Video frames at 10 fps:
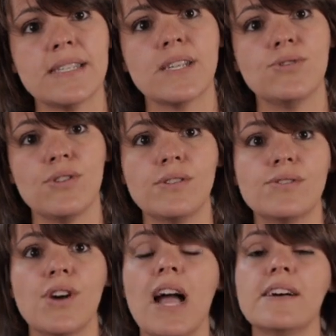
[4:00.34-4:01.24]
control
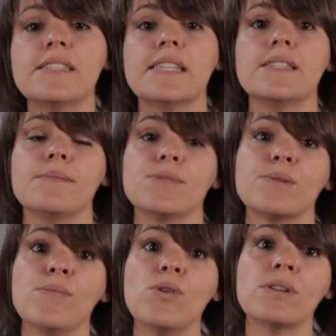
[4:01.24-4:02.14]
trials and some
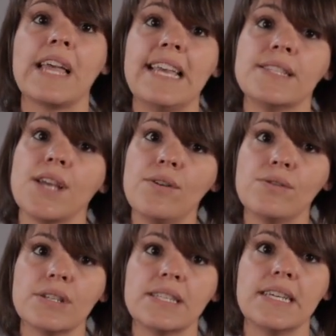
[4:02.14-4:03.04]
small case
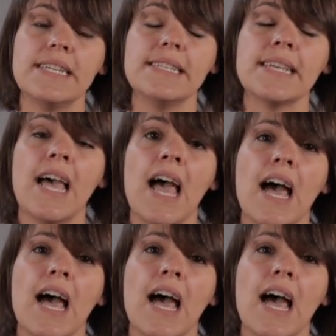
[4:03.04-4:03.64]
cohort studies